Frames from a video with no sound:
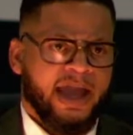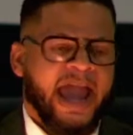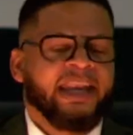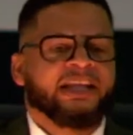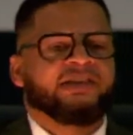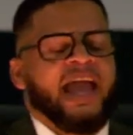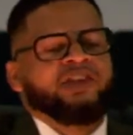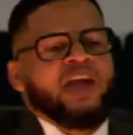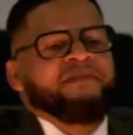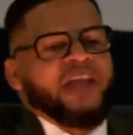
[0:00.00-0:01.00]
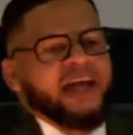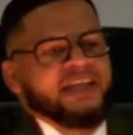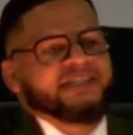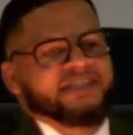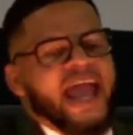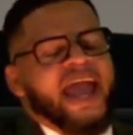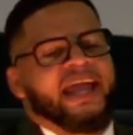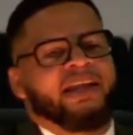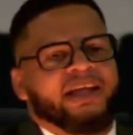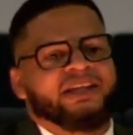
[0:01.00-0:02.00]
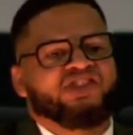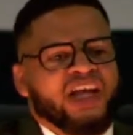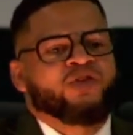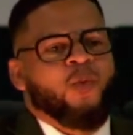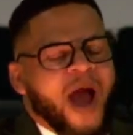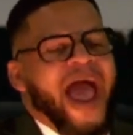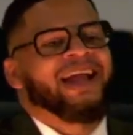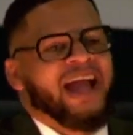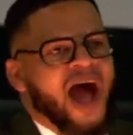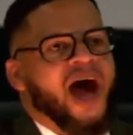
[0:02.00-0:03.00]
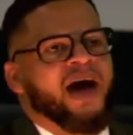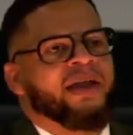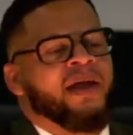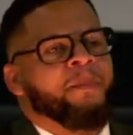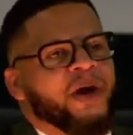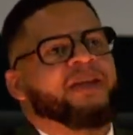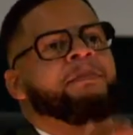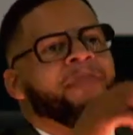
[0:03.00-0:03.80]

And you have to understand just why God put